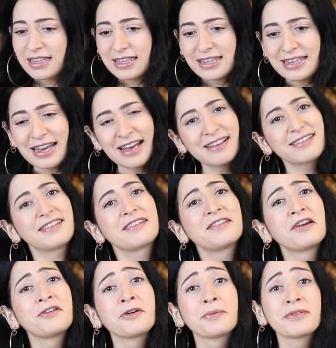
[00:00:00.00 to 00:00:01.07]
yes, the
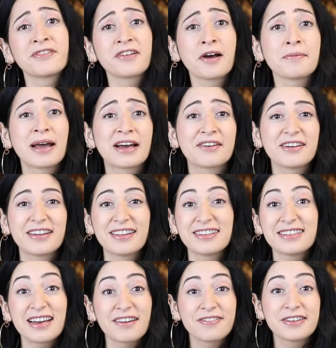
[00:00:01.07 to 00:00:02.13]
snowdrops have come out and the
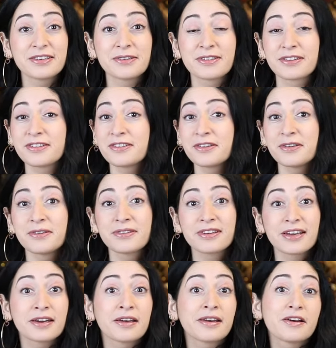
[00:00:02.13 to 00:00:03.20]
daffodils are soon
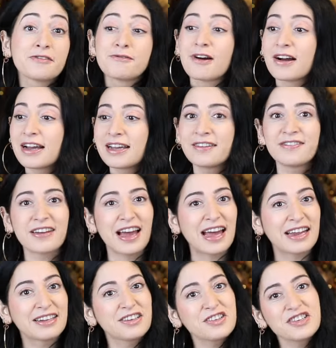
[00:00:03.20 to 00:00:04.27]
going to arrive
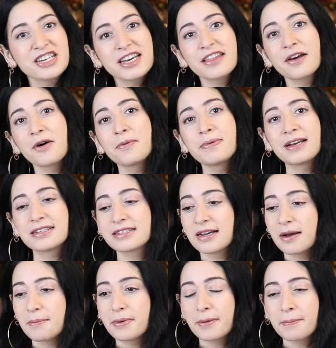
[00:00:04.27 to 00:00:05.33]
and cheer the whole place
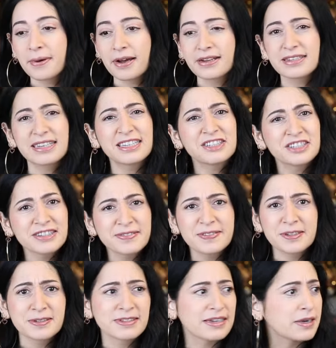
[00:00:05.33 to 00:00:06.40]
up, but it just
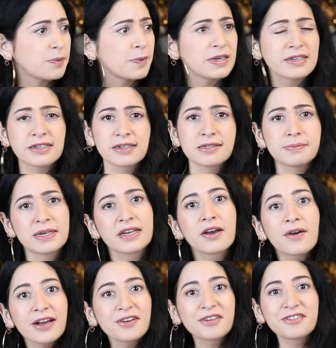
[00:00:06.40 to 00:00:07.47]
feels like winter has been
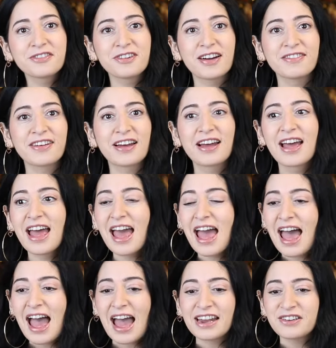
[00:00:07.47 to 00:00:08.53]
going on forever
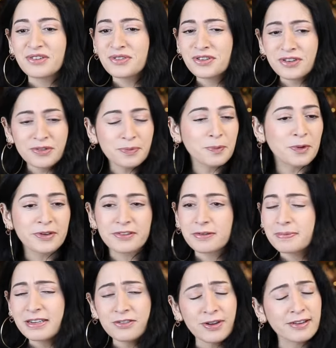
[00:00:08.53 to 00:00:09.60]
and you just want to
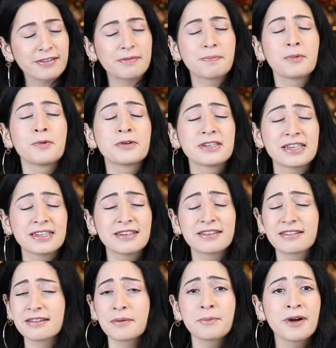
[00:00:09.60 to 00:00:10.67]
be transported
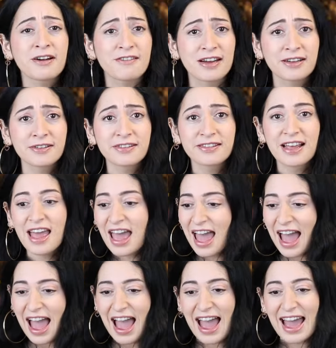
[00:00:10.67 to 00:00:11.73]
somewhere else.
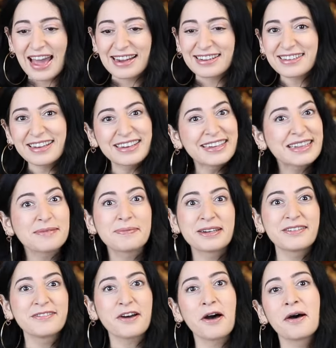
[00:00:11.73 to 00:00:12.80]
And a little bit
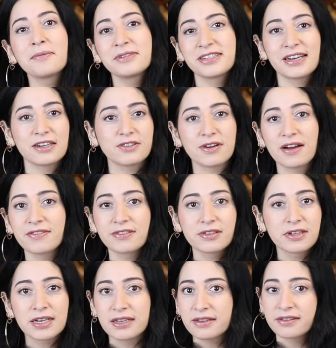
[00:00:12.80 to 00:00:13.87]
of armchair
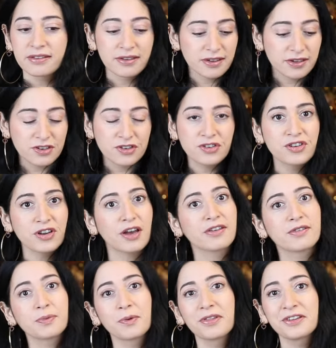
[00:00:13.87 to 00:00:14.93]
travel is
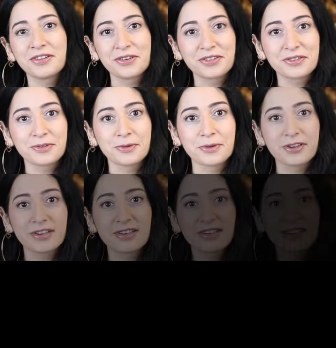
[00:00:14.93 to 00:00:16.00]
just what the doctor ordered.
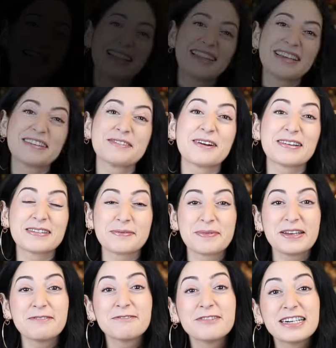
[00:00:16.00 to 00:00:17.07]
This
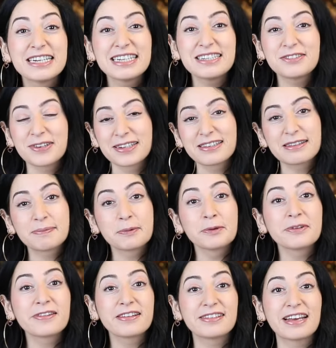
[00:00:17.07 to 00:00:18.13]
recipe really
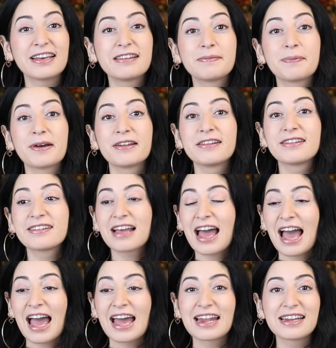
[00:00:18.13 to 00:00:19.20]
transports the taste buds,
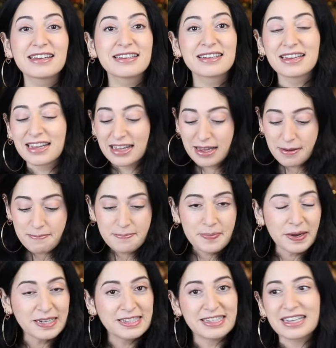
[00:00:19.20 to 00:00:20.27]
and
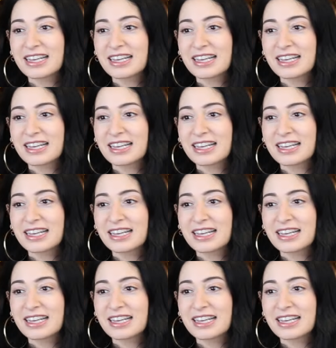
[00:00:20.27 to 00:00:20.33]
biting